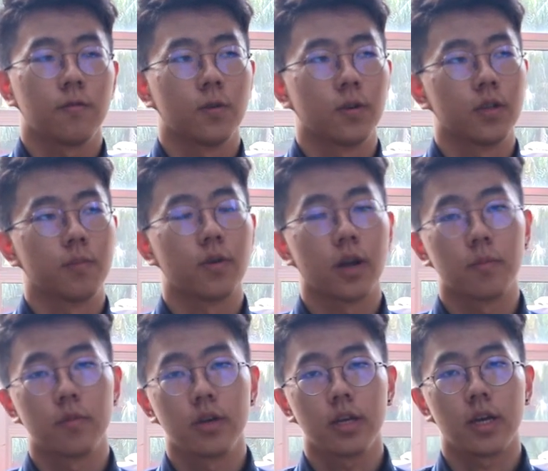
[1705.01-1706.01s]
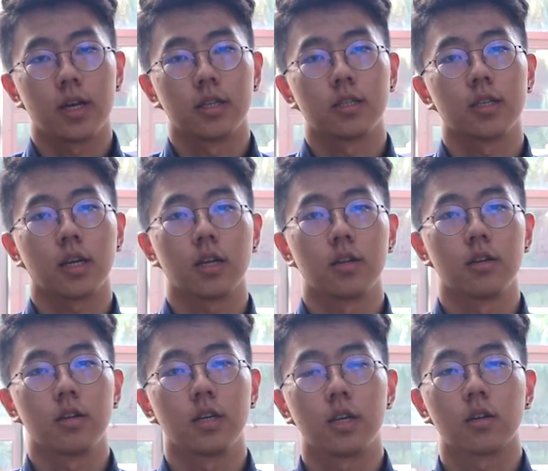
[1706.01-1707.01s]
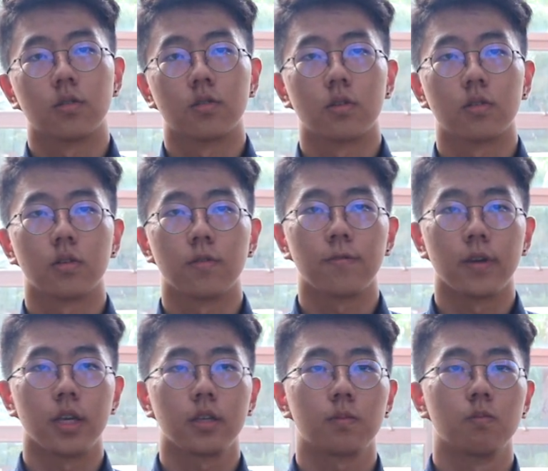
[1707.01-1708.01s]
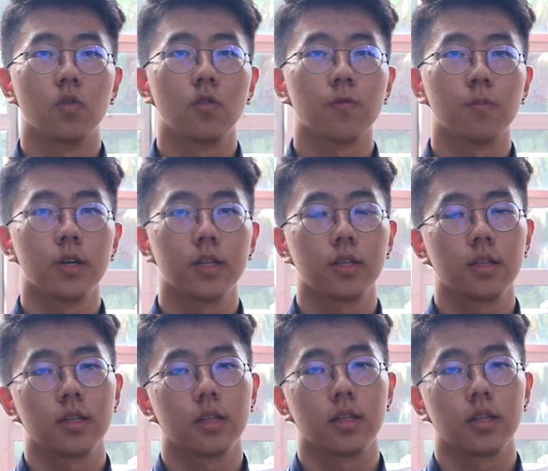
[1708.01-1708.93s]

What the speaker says: for the primary and secondary control surface movement